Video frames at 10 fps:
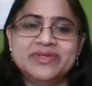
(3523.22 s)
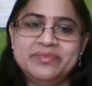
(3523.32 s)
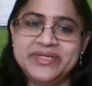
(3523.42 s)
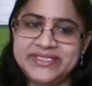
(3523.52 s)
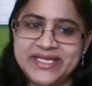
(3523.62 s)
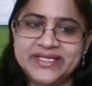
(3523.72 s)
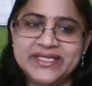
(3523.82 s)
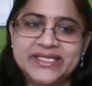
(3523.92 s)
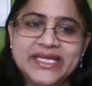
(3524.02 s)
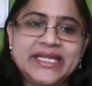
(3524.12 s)
will be
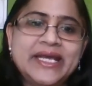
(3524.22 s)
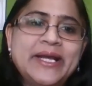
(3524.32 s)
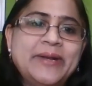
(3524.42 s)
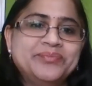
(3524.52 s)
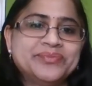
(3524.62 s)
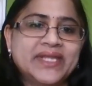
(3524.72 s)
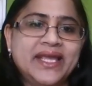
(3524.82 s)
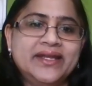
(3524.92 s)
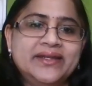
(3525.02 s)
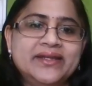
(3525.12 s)
taken care.
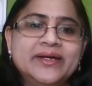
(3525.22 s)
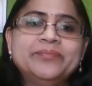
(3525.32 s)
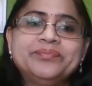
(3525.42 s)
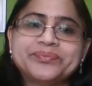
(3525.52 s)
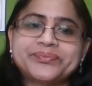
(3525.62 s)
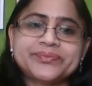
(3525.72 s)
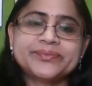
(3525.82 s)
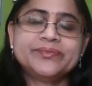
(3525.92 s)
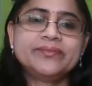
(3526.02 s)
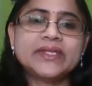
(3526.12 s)
And
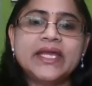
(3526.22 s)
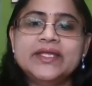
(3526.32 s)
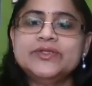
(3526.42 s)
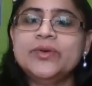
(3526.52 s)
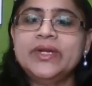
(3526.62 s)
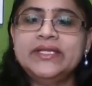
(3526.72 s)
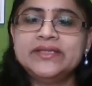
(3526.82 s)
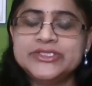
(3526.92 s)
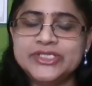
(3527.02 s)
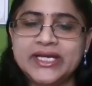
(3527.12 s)
so in
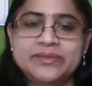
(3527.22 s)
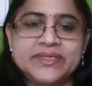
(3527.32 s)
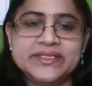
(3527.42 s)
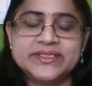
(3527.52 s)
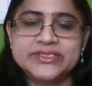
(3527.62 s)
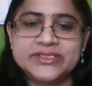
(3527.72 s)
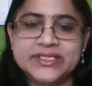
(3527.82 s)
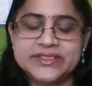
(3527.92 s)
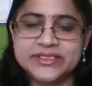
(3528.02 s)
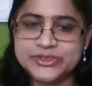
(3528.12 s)
the chat message,
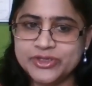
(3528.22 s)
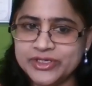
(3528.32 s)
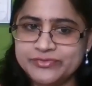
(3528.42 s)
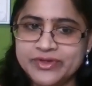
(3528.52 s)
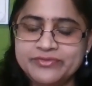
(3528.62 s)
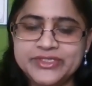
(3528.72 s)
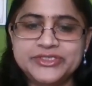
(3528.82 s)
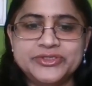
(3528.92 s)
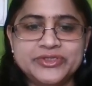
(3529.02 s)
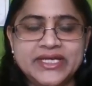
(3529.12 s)
there is a job form
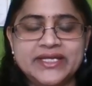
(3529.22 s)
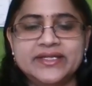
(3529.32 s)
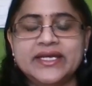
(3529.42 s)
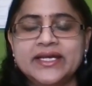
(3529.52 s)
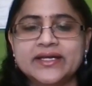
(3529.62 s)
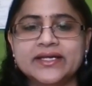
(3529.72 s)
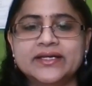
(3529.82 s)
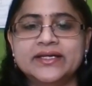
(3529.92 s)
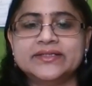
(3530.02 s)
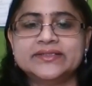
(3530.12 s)
which you can
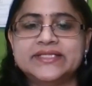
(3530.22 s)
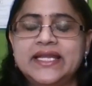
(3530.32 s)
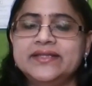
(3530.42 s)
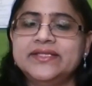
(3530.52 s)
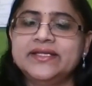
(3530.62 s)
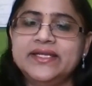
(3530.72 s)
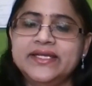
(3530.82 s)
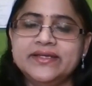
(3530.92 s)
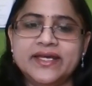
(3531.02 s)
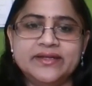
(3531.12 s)
select that
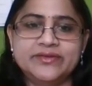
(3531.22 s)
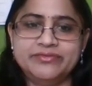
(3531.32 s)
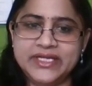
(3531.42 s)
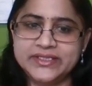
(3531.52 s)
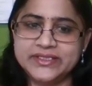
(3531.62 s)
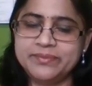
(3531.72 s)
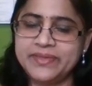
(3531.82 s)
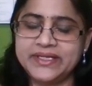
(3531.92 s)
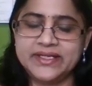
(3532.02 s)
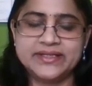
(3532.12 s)
link and fill it up
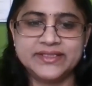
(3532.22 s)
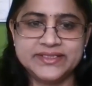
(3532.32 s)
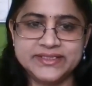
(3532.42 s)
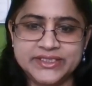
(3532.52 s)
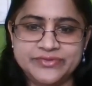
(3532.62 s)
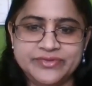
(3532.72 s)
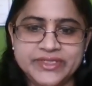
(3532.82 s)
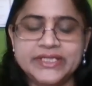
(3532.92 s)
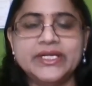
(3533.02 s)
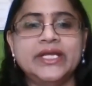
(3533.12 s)
and get the
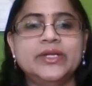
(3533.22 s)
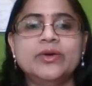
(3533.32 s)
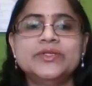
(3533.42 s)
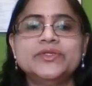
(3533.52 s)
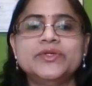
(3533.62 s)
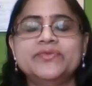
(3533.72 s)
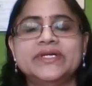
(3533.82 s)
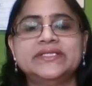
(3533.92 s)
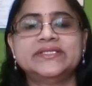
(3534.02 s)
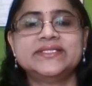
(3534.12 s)
certificate. And also
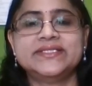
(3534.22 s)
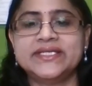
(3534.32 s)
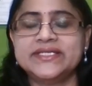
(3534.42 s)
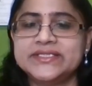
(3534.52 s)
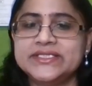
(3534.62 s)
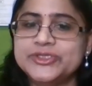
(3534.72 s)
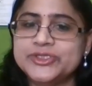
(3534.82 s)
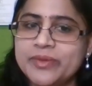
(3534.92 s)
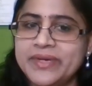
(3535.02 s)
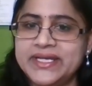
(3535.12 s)
for the CHC
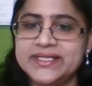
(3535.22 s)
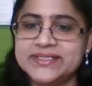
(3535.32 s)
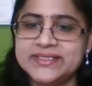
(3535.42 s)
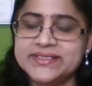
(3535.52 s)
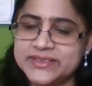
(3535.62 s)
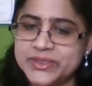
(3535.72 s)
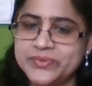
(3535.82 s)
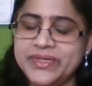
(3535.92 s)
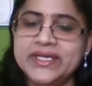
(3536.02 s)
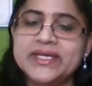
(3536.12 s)
job analysis
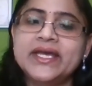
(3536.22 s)
survey,